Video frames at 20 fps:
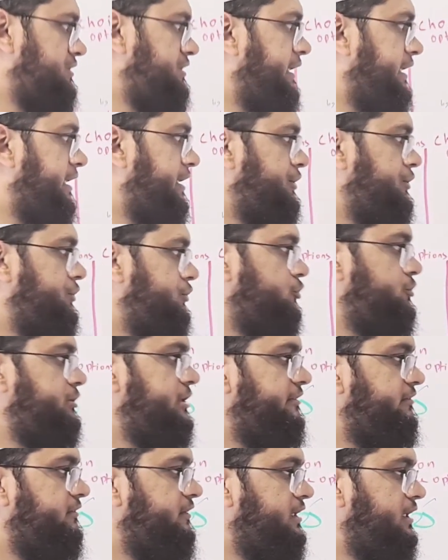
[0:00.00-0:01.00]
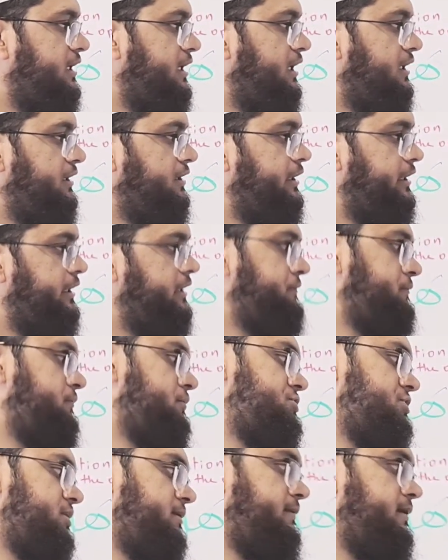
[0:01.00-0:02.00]
take it to tasniya, take it
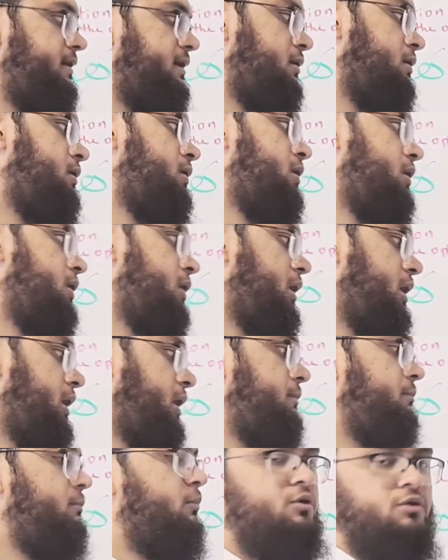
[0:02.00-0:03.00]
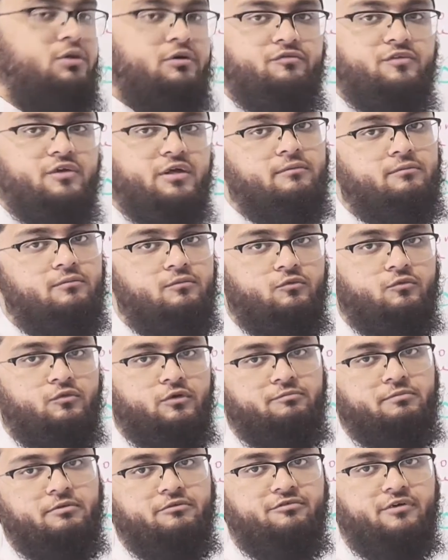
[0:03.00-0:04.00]
to jama, and both of them
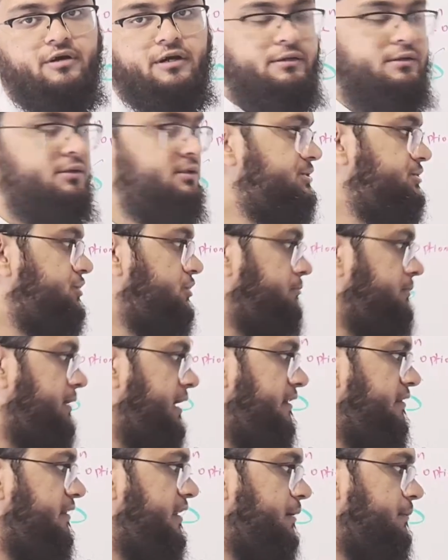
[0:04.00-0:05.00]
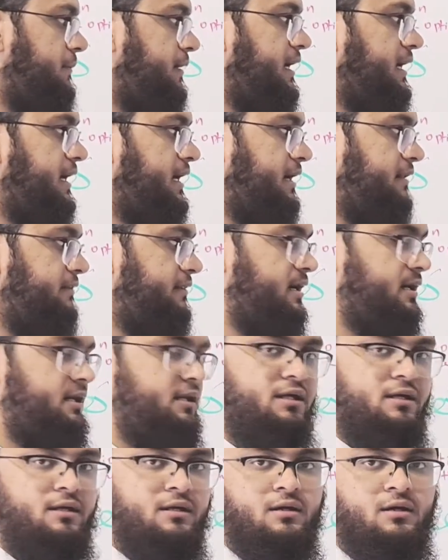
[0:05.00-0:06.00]
would be fine. So
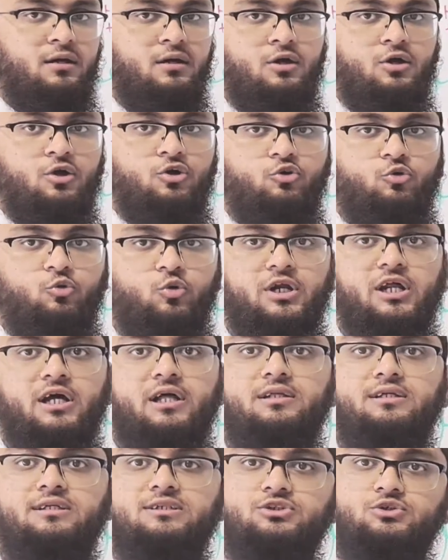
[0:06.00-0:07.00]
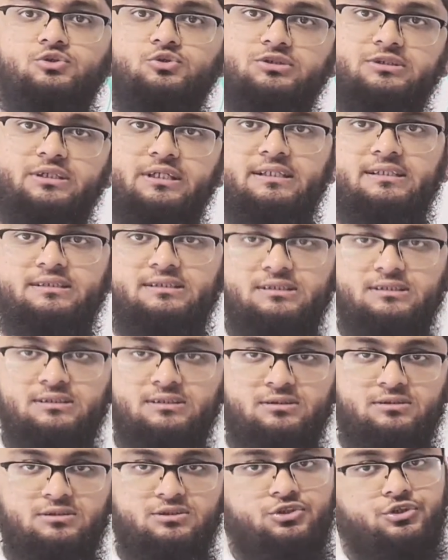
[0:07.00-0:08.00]
mahadani, what are these two things?
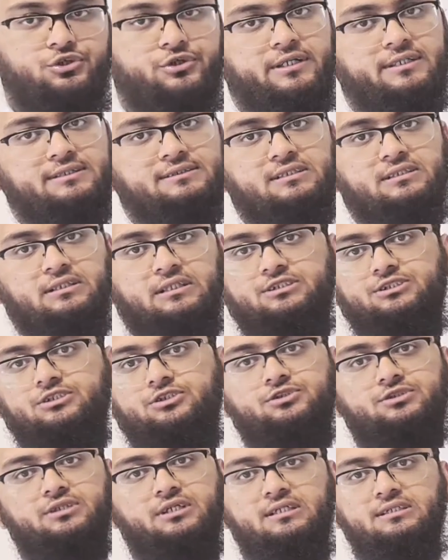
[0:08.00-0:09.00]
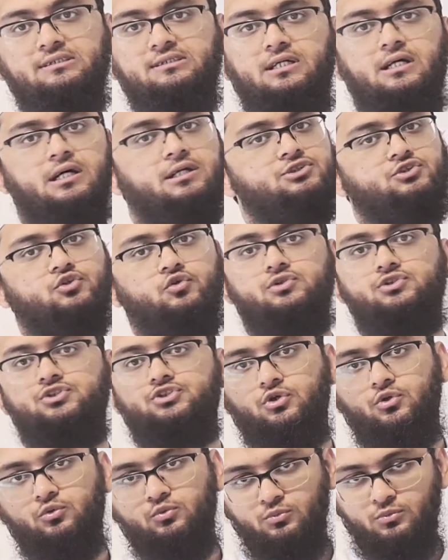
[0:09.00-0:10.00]
So you can say these two things are so and
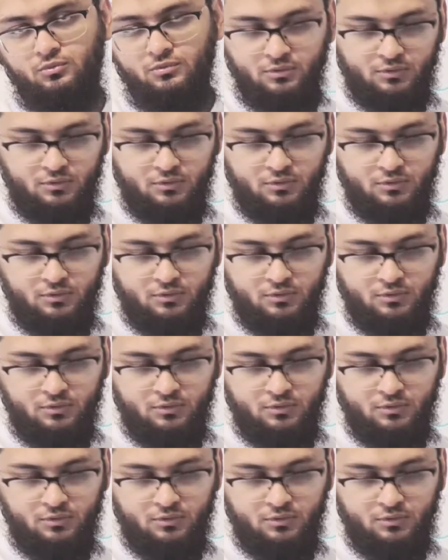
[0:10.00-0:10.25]
so.